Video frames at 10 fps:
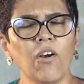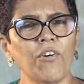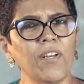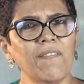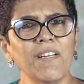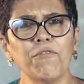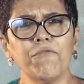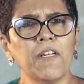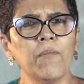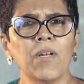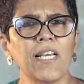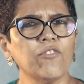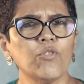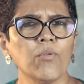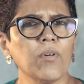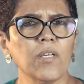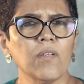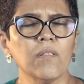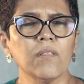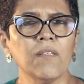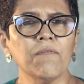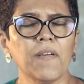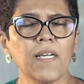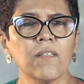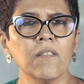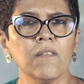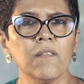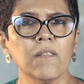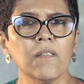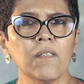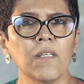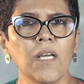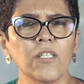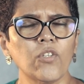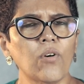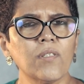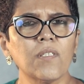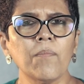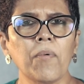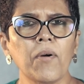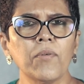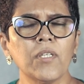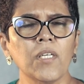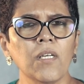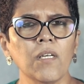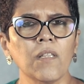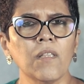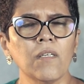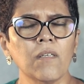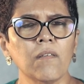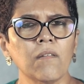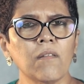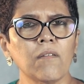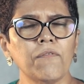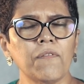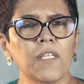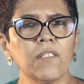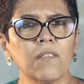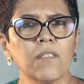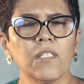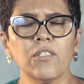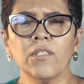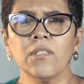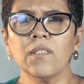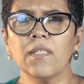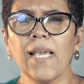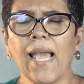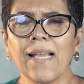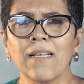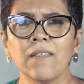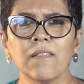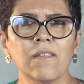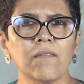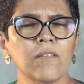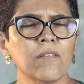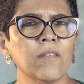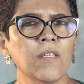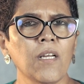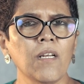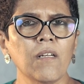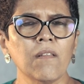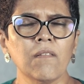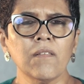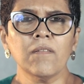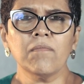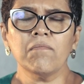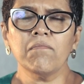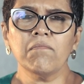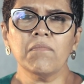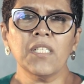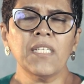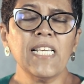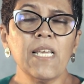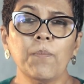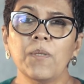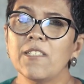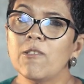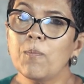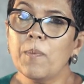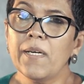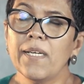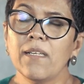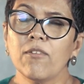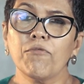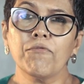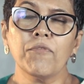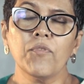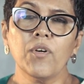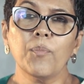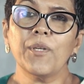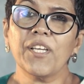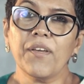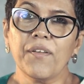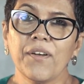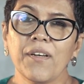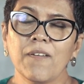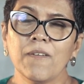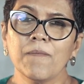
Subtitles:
Or even a film like Joker, in fact, talks about the frustrations, the anger, the deep despair of a precariat.